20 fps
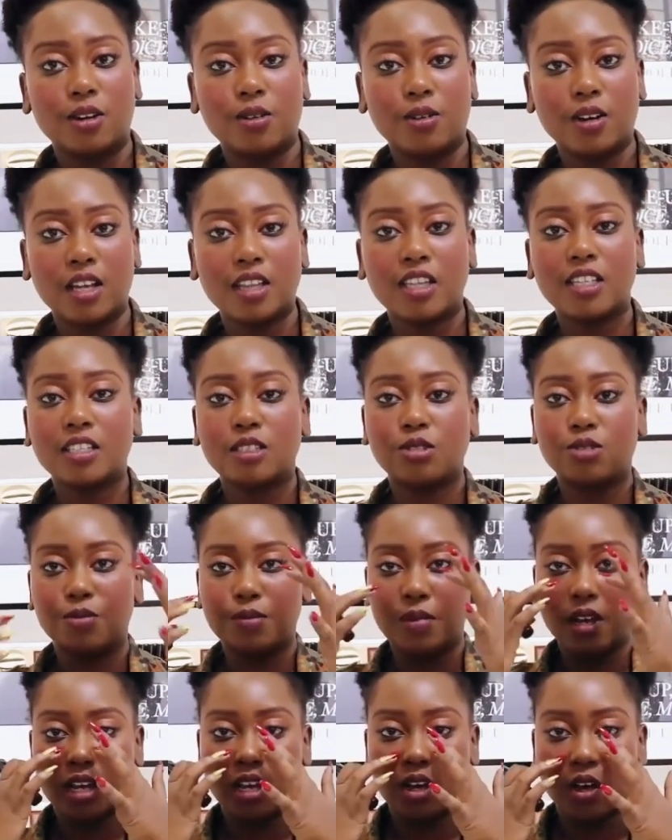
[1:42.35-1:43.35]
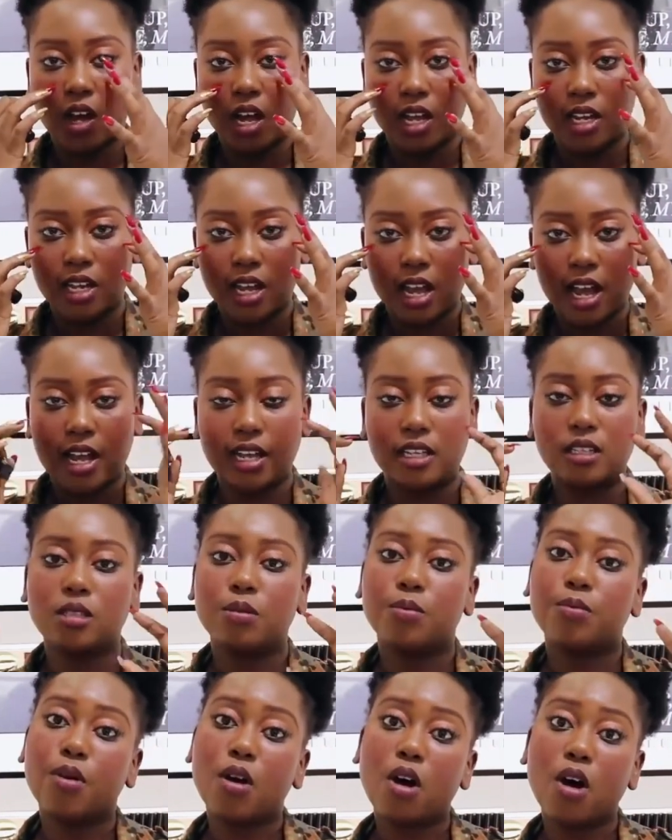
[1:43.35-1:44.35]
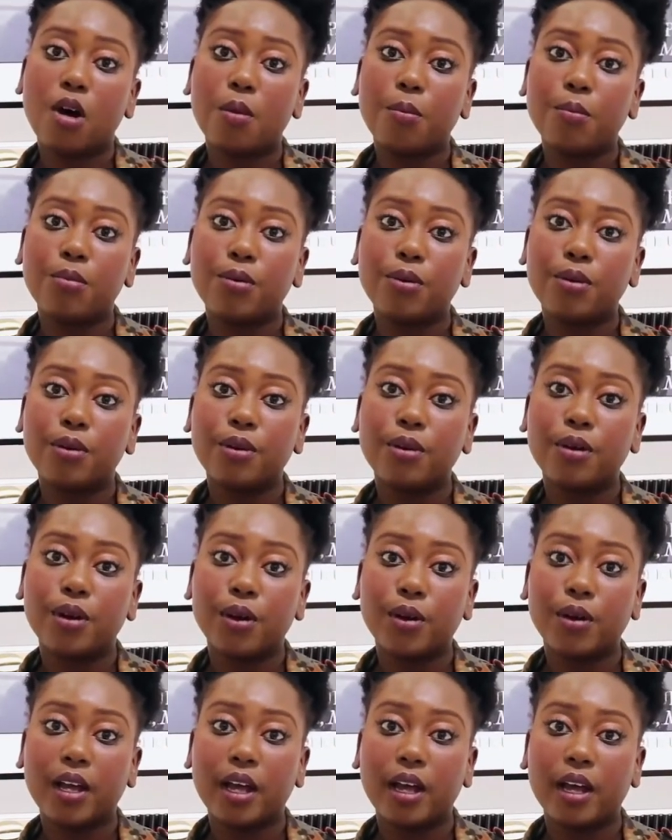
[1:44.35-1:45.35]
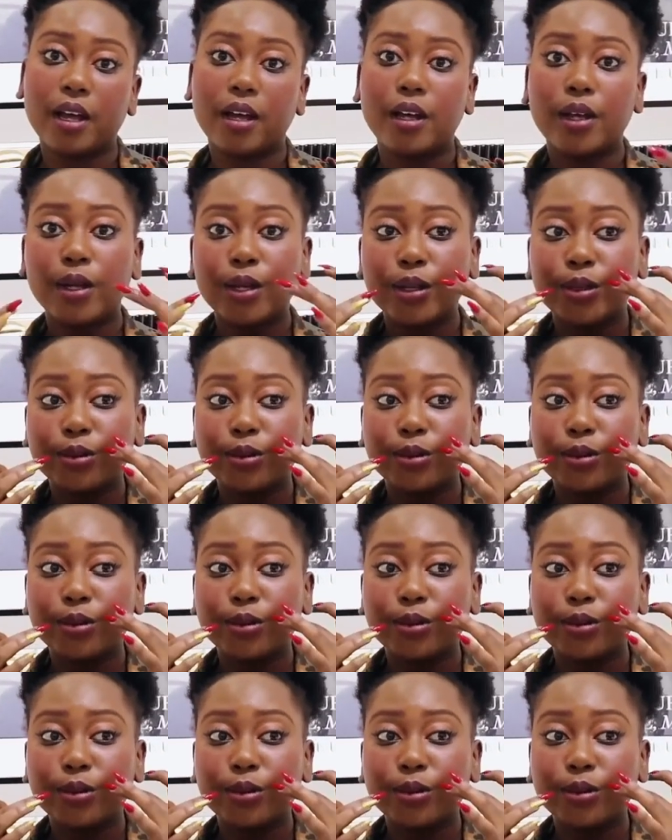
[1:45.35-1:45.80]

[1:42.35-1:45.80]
Okay, this is to make your under eyes pop. Okay,